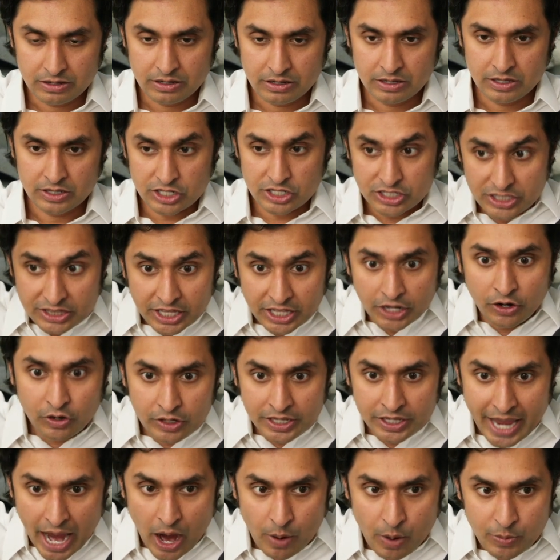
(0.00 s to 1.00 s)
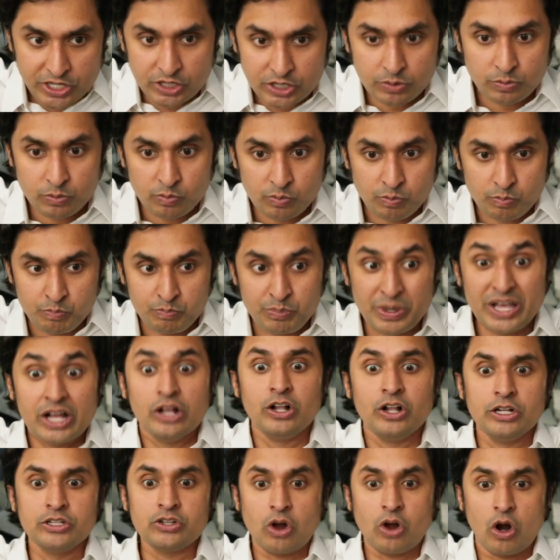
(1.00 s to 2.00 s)
This is literally how we
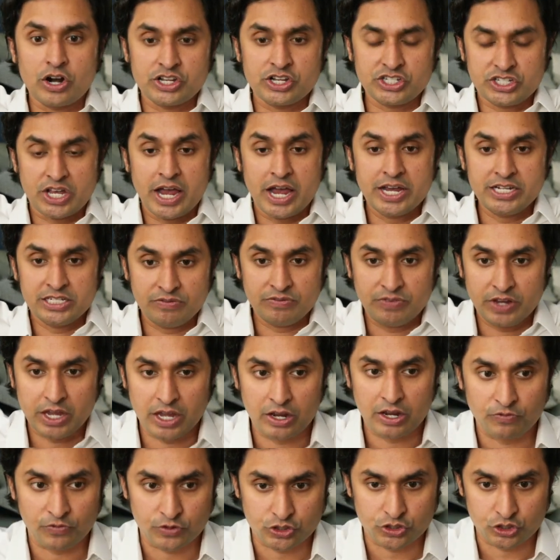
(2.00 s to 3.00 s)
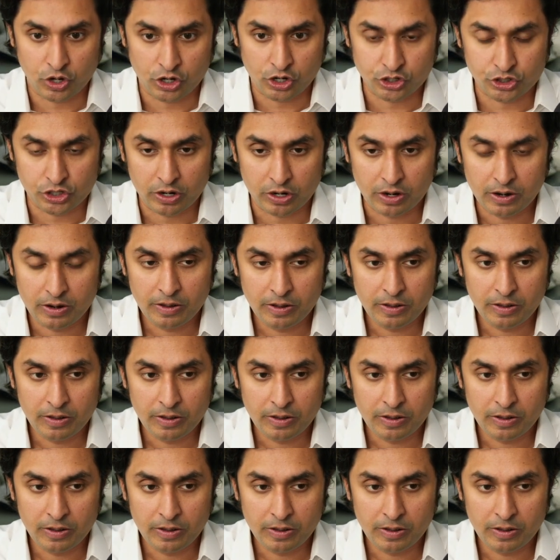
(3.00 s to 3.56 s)
build our scientific infrastructure.